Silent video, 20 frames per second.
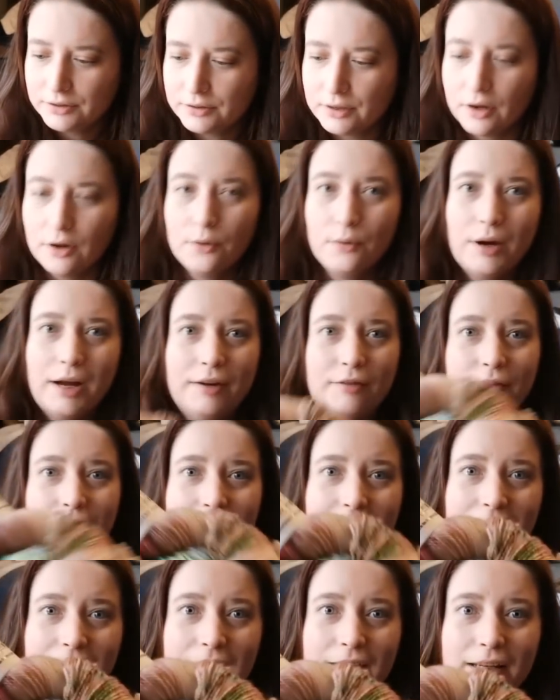So I
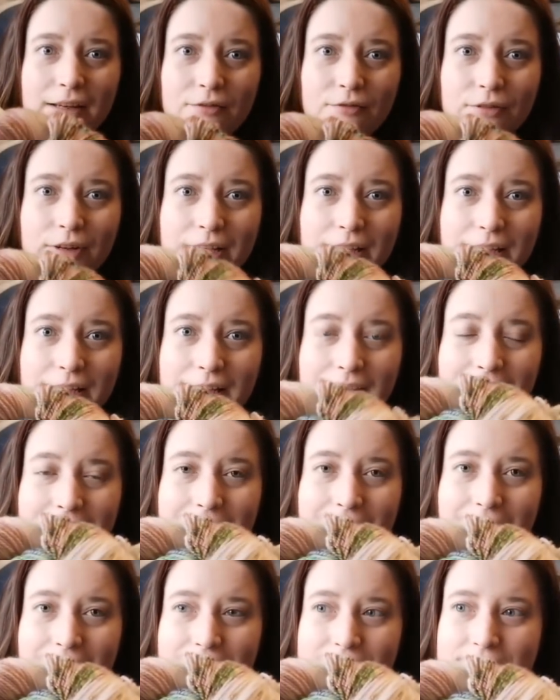really, really
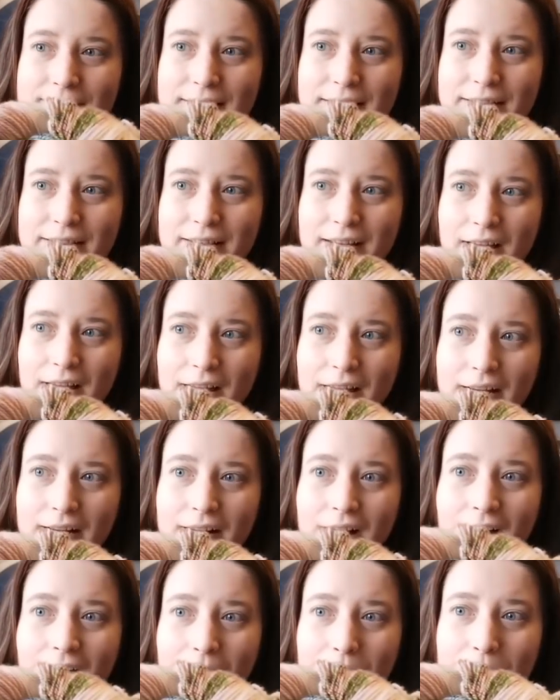like this. It's
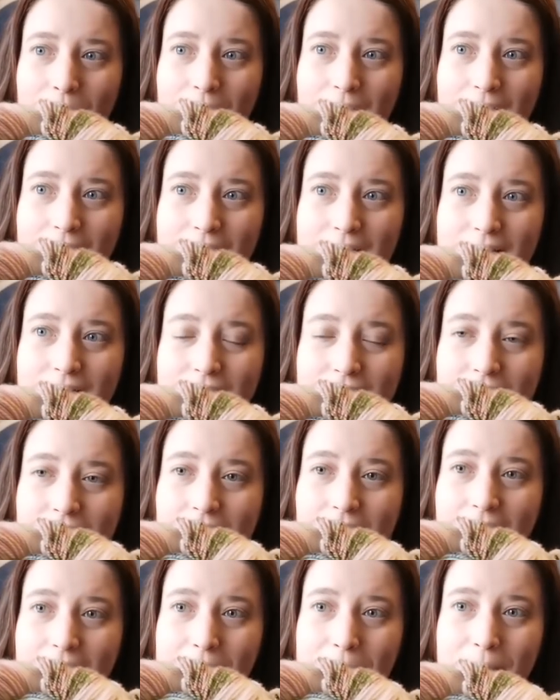got hot
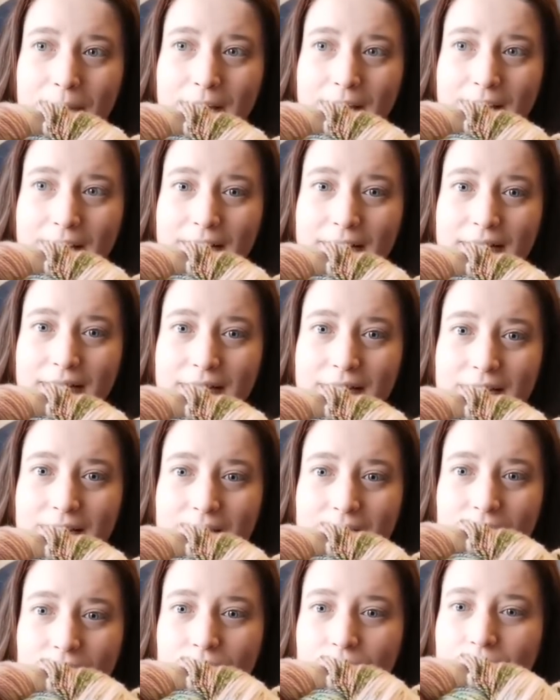pinks, light
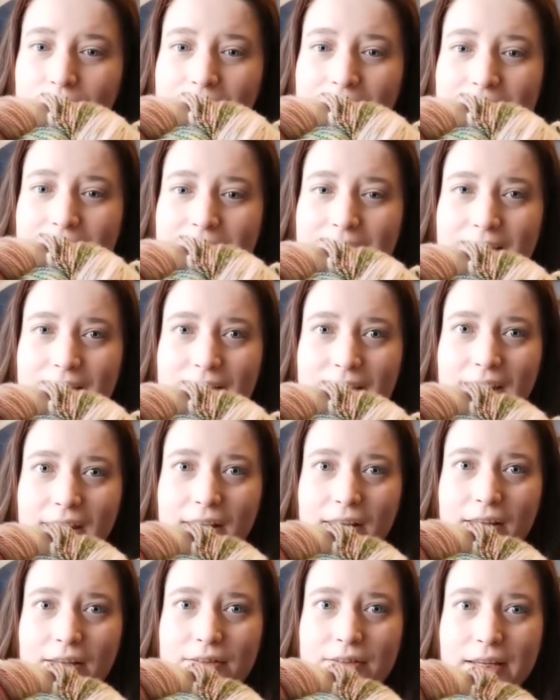pinks, greens. It's
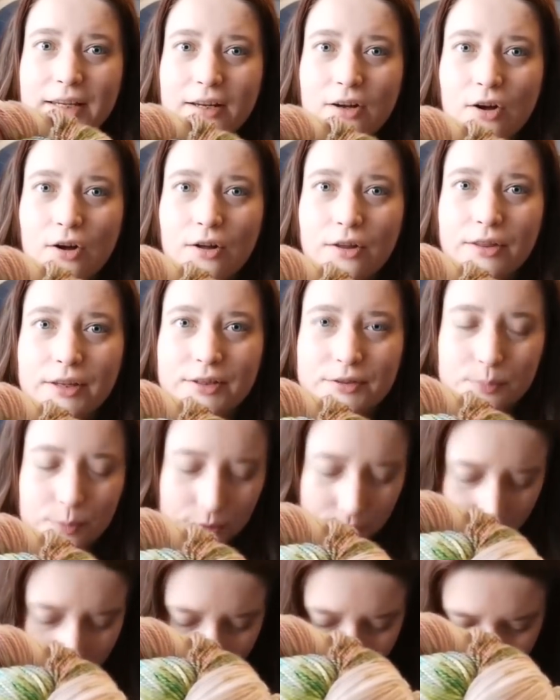like all these
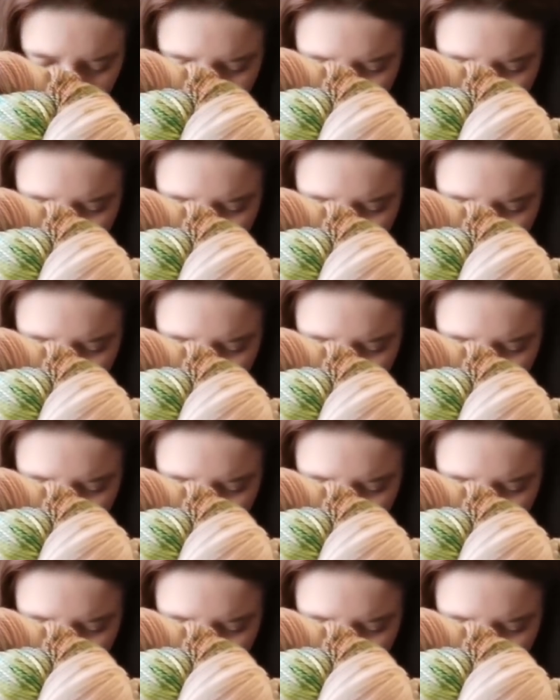pretty